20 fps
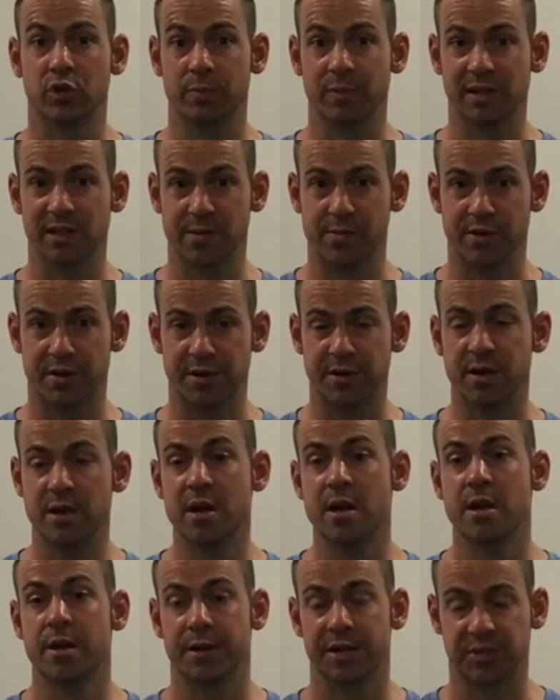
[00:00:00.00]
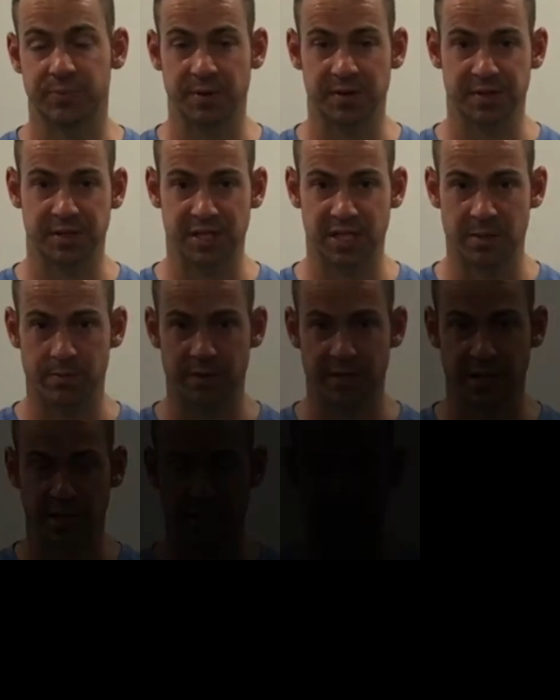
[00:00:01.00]
it should be limited, especially in the
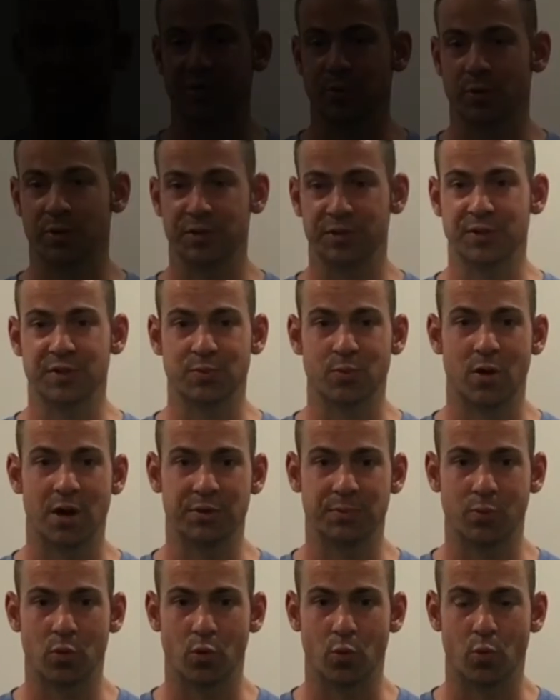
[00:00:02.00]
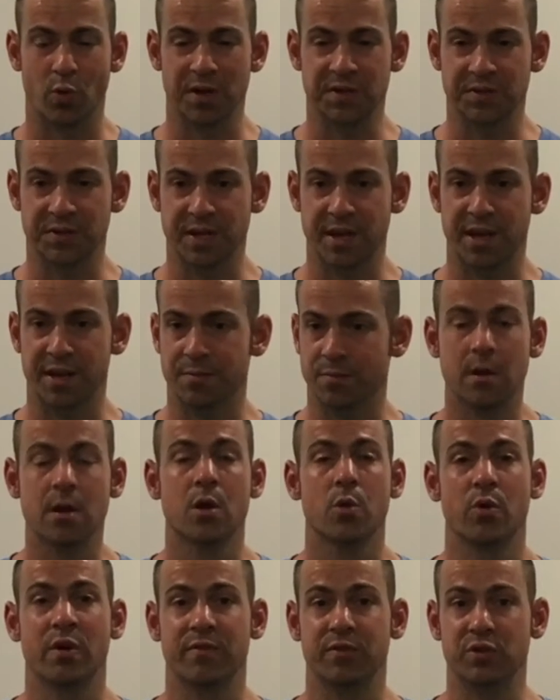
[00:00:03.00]
beginning. Thanks for watching this Whiteboard Wednesday.
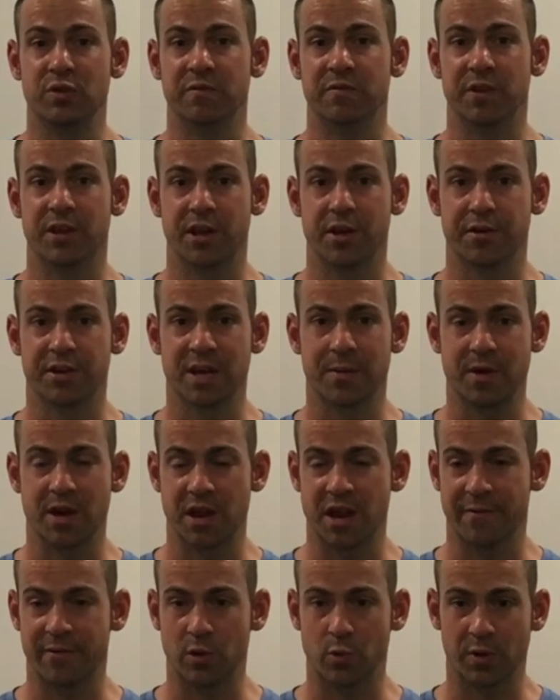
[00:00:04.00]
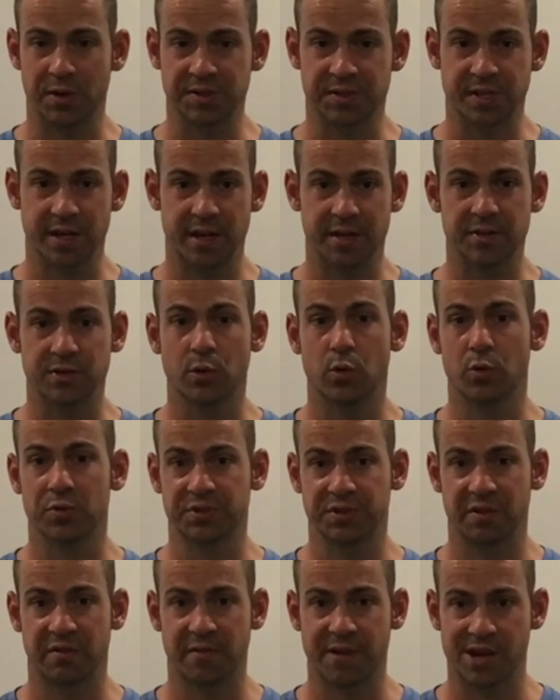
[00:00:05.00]
We have a new video coming out every Wednesday. It's
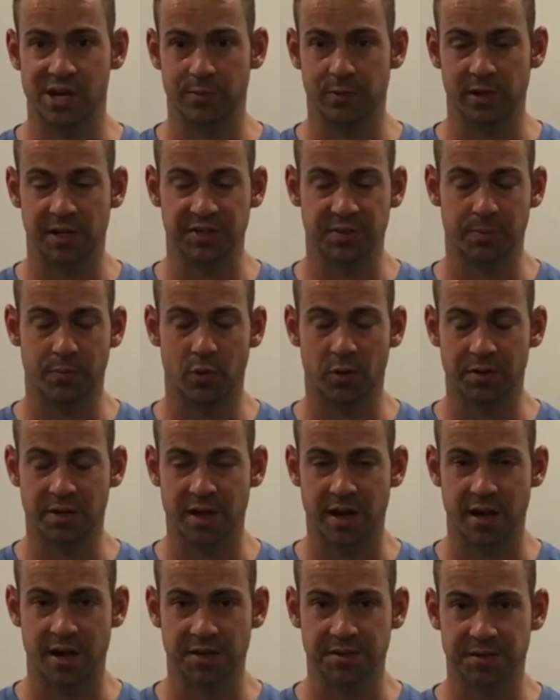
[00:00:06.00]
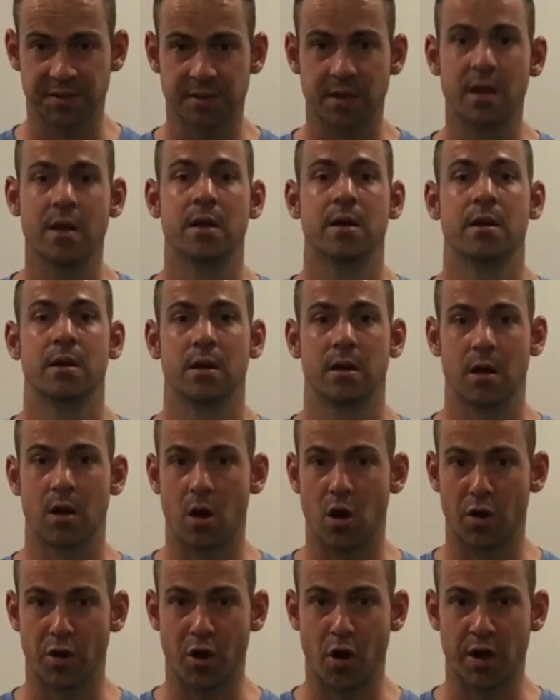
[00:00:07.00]
also available as a podcast
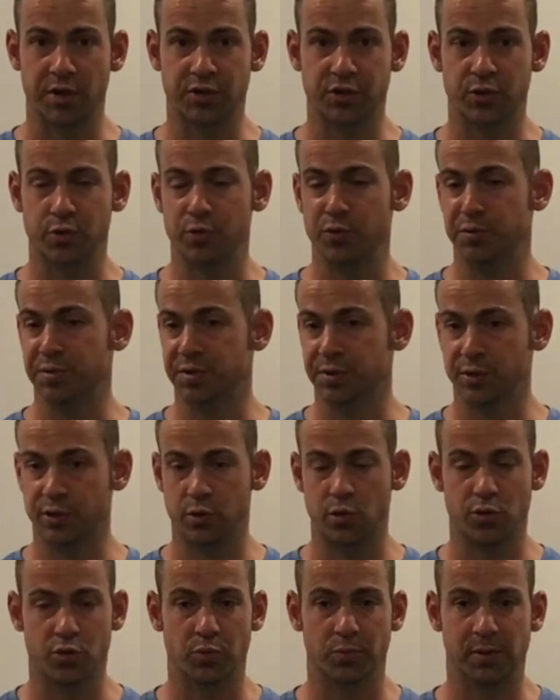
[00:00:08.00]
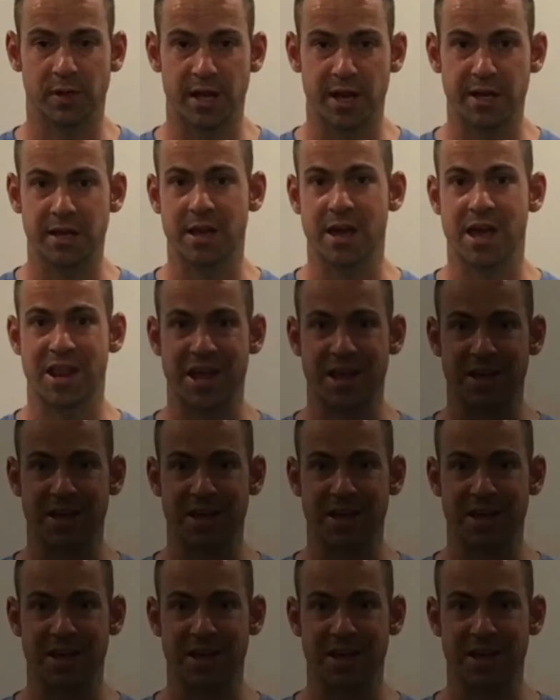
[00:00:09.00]
on iTunes, Google Play and